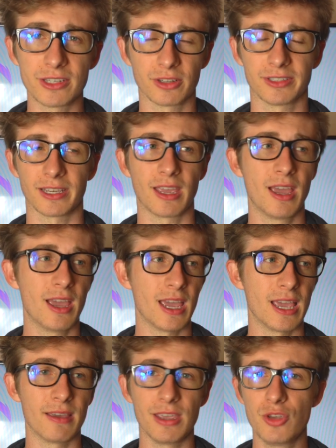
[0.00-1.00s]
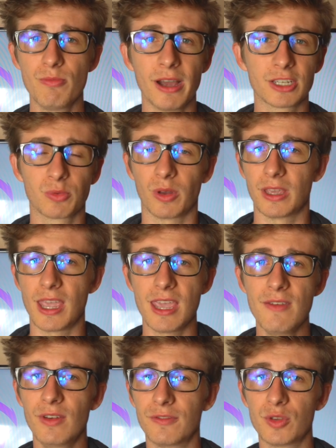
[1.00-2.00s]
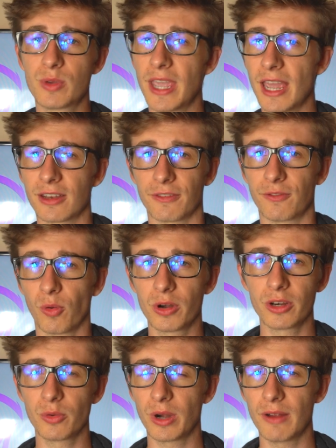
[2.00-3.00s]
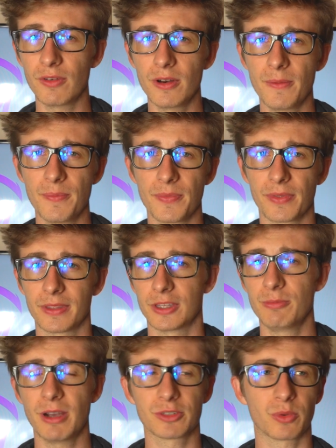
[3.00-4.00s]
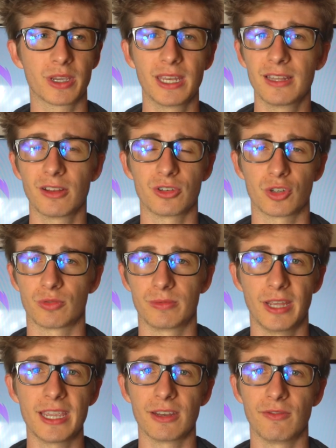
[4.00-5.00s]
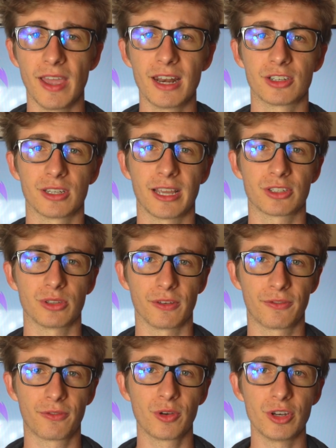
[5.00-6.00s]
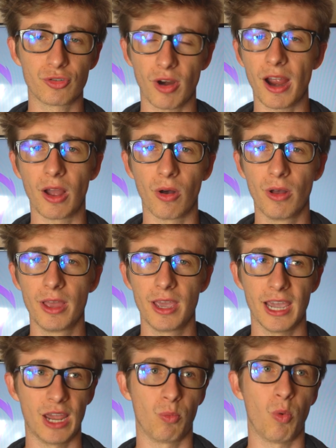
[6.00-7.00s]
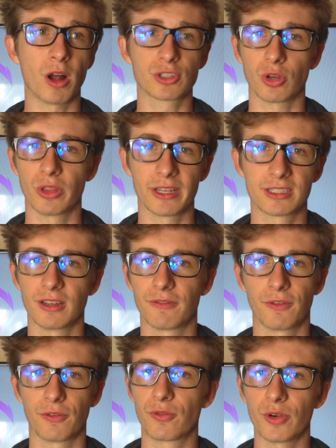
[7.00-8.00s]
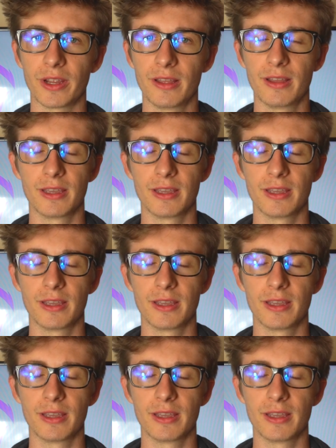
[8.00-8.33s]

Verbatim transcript: So it's like you might as well, even if you can't afford it or whatever, you might as well get in there and just take advantage of actually the free trial and watch all that stuff for free.